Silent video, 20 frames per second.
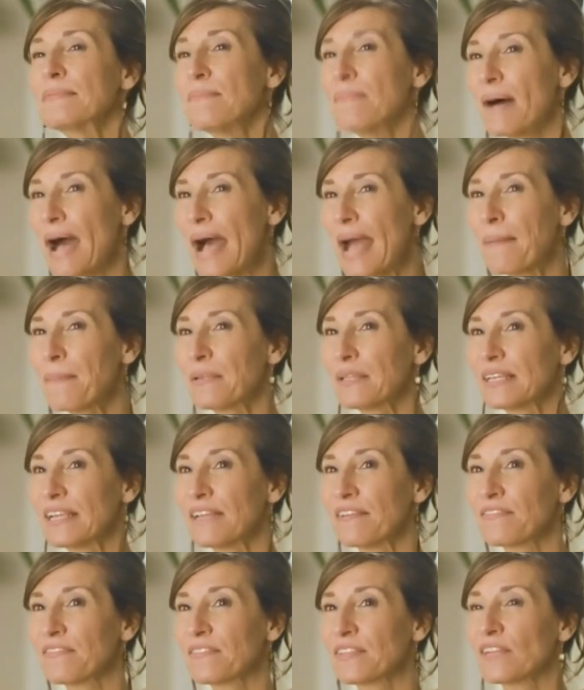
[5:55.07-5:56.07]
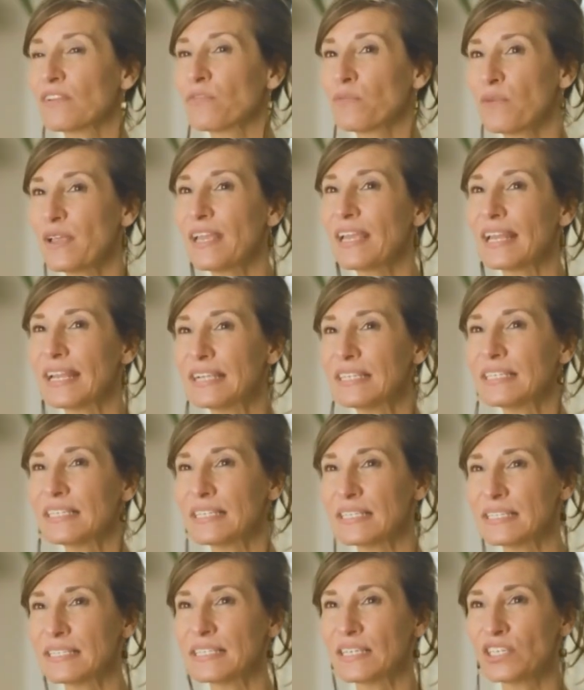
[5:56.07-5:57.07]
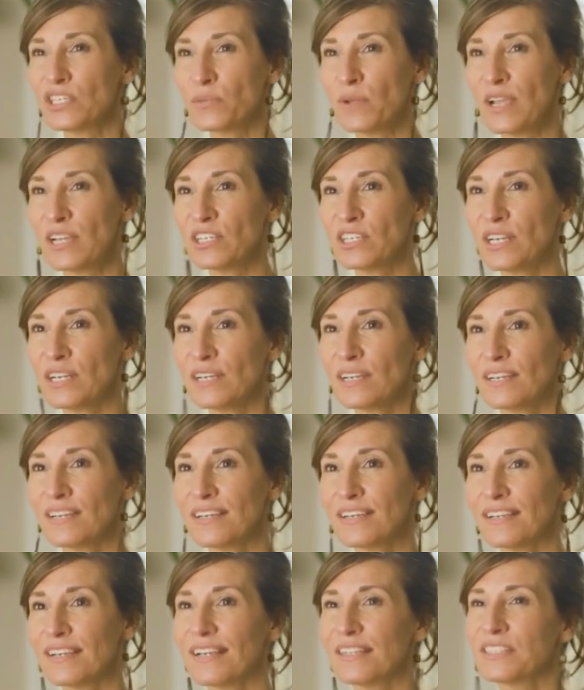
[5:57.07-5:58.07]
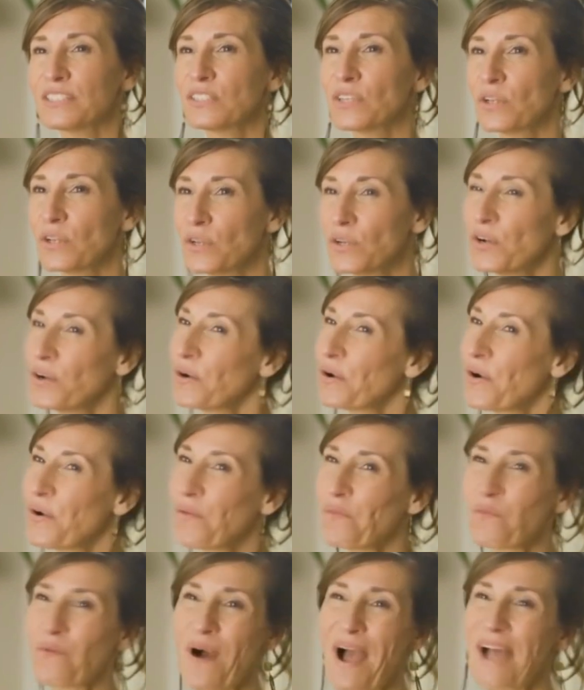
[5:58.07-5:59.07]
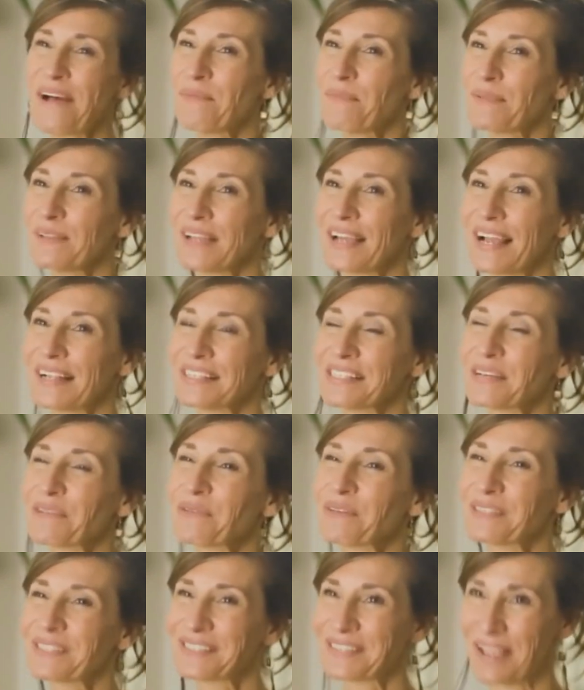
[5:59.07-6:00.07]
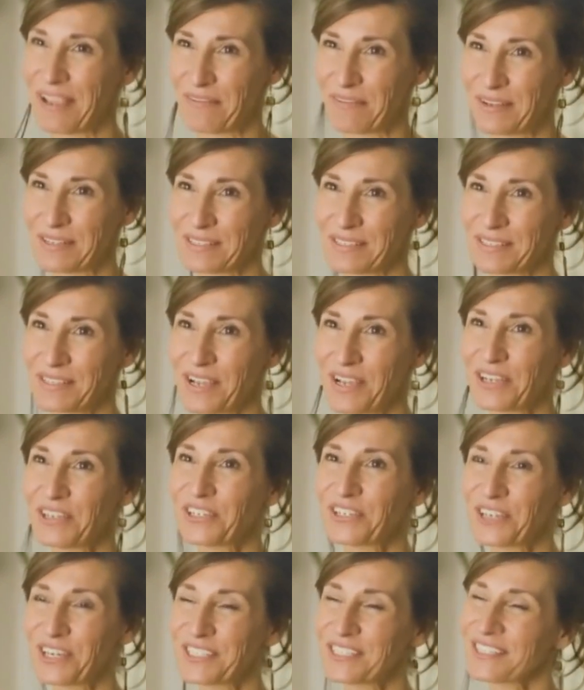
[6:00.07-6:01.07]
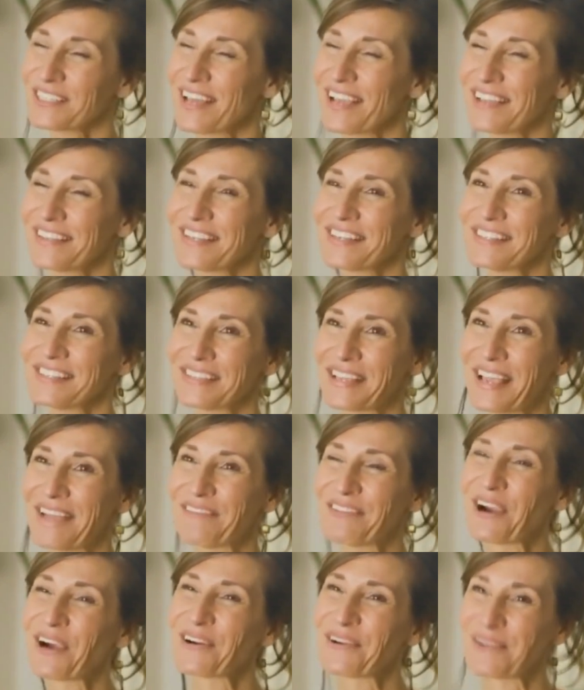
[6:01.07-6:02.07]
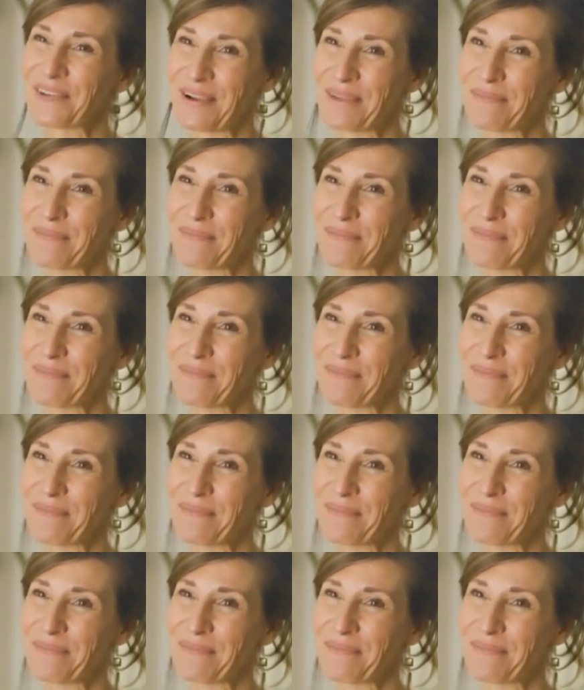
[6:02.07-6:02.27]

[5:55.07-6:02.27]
It's my belief that if we get into this situation, it's the good old wild plants that will save us, just like they saved our